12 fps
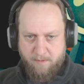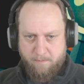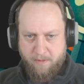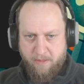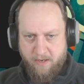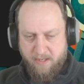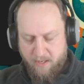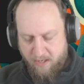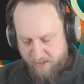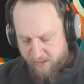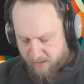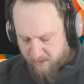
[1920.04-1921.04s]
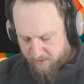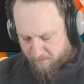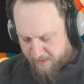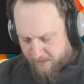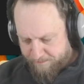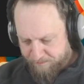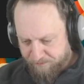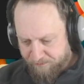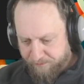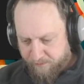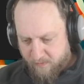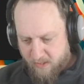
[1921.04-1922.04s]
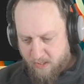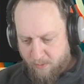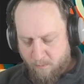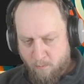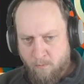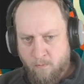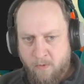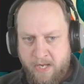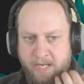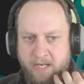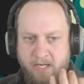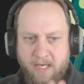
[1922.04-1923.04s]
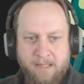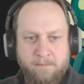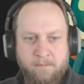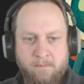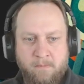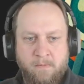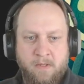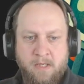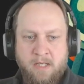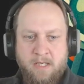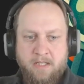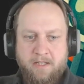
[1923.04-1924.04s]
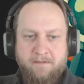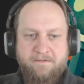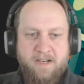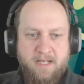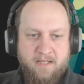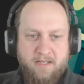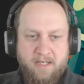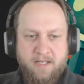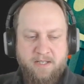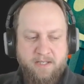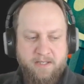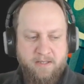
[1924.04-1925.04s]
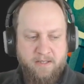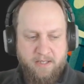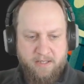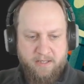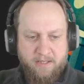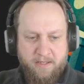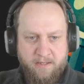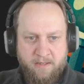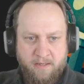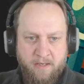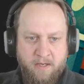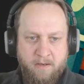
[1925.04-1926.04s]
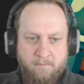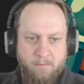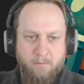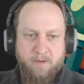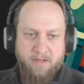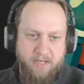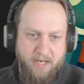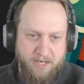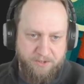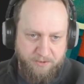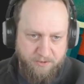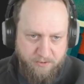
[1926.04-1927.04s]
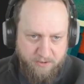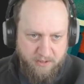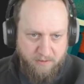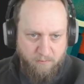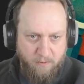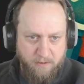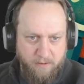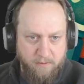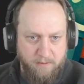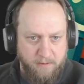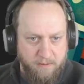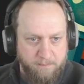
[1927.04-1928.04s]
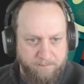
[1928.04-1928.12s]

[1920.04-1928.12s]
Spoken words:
with that idea as well. We come, define an idea, and then we want the agent to start working on it.